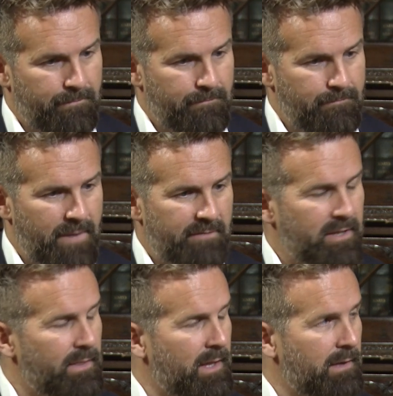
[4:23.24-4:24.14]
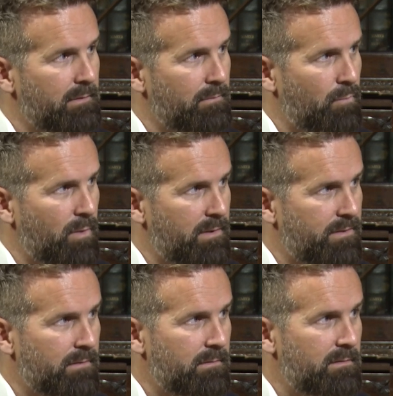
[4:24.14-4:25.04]
marrying that
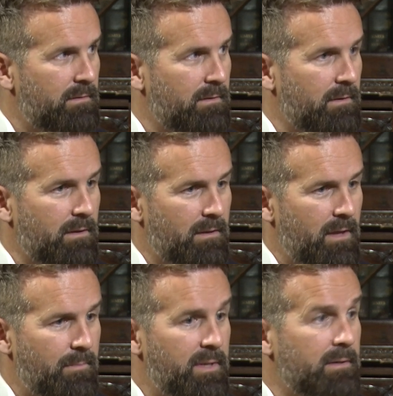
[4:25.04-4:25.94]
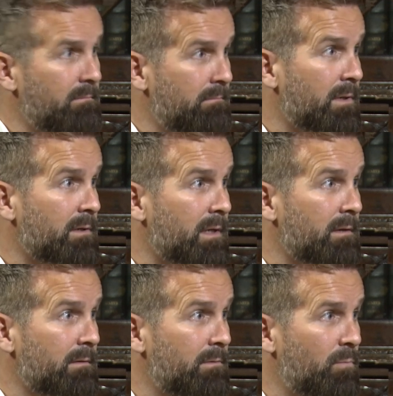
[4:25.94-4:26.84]
with a mid-market,
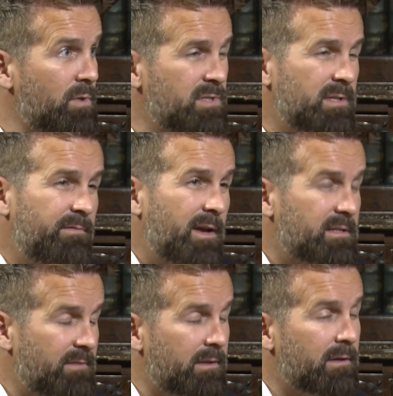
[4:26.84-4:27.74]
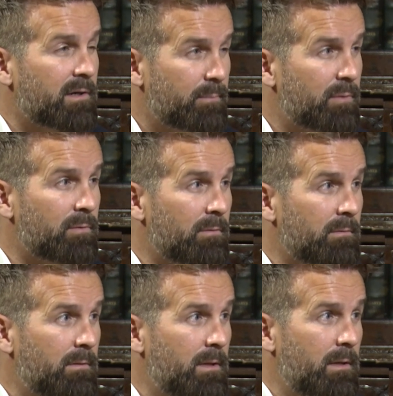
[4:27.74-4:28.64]
which is effectively a dark pool.
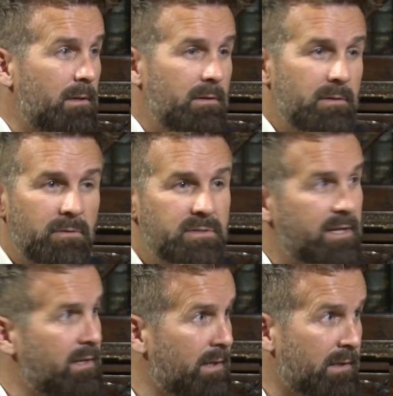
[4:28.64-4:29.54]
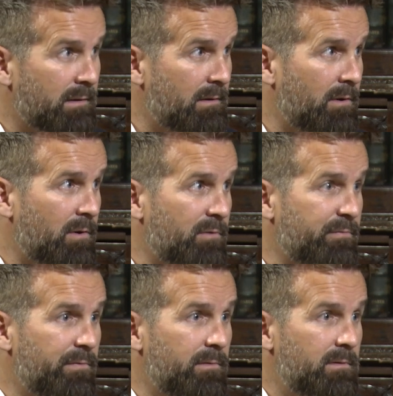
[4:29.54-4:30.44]
No signaling
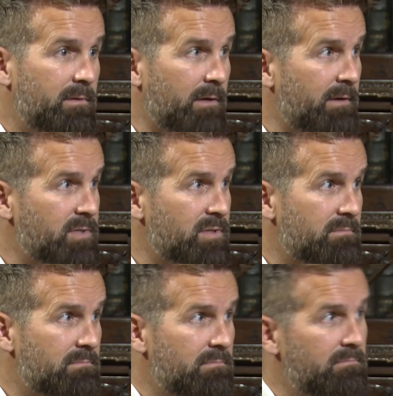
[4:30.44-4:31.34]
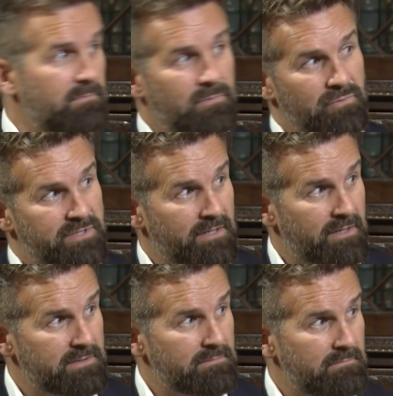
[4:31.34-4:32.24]
of direction or
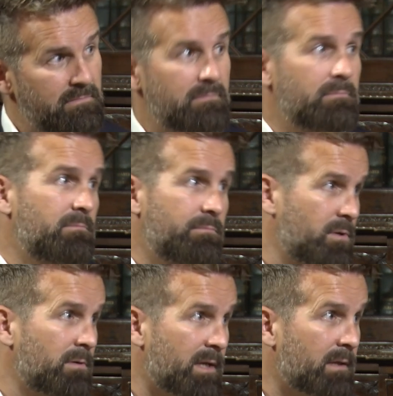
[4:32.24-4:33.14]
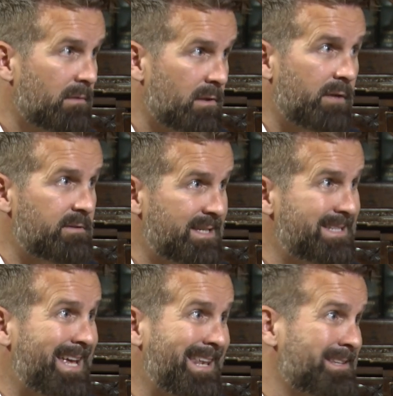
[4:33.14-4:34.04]
size, purely that there is
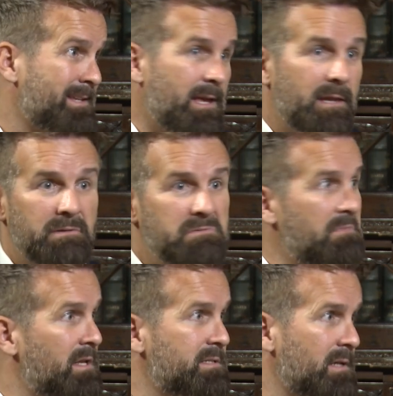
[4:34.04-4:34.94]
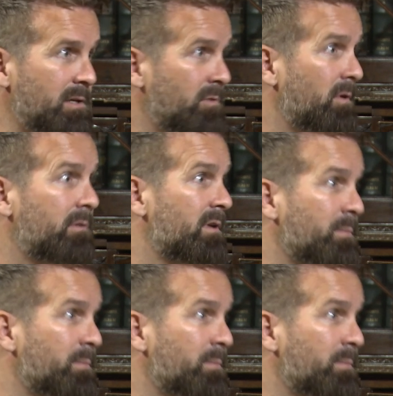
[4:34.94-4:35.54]
intent in, let's say, Euro 3